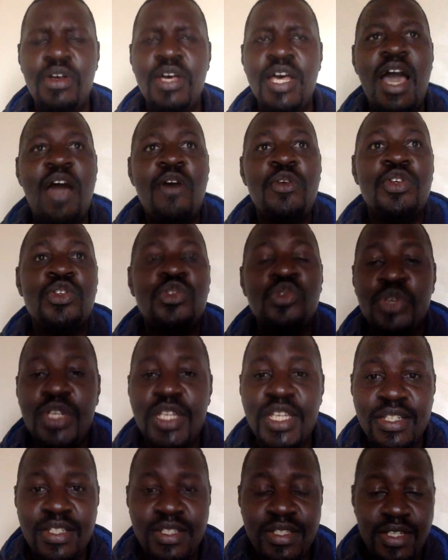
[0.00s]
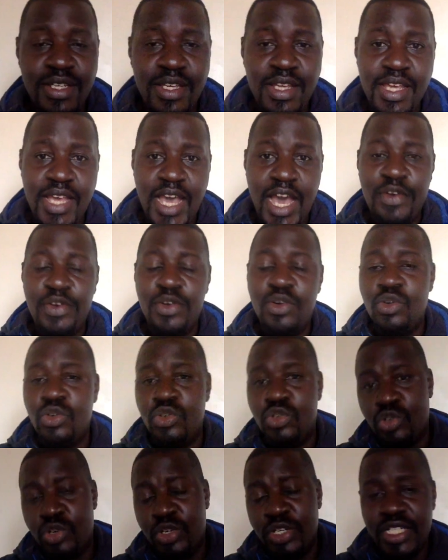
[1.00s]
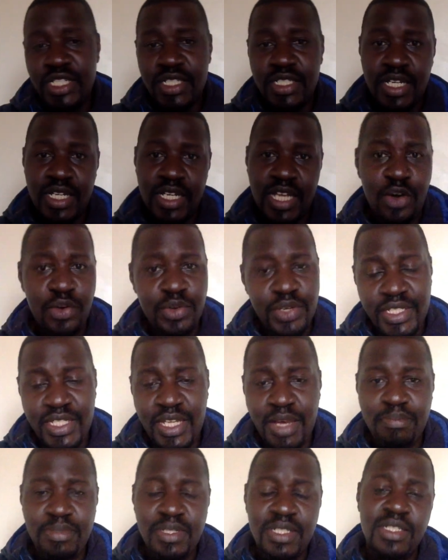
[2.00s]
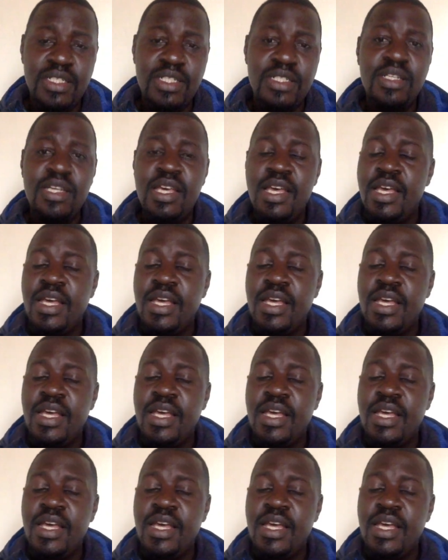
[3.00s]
How he took it, how he controlled it, and how he tapped it in.